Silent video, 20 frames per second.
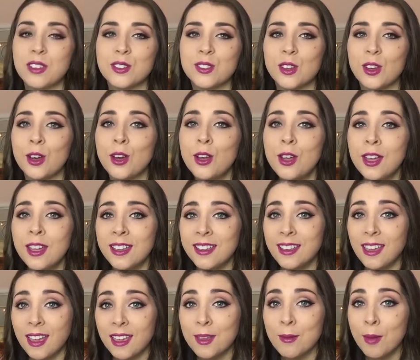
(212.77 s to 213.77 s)
So
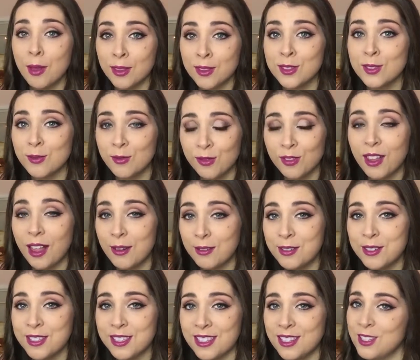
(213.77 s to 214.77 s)
get your man some
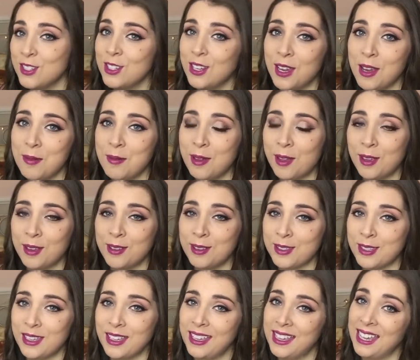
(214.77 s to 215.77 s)
flowers this year,
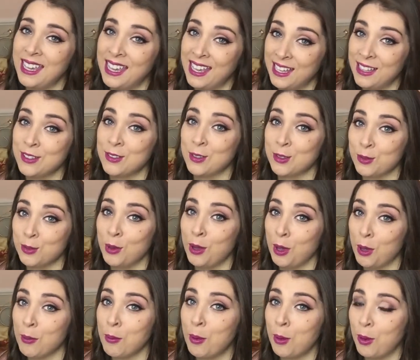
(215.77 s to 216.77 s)
because it does
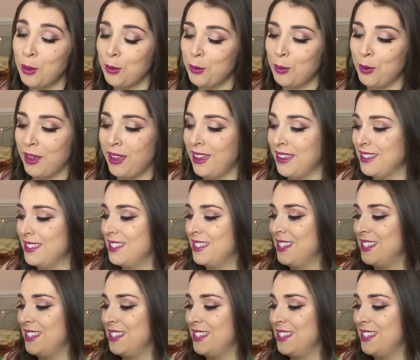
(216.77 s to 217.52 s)
work both ways.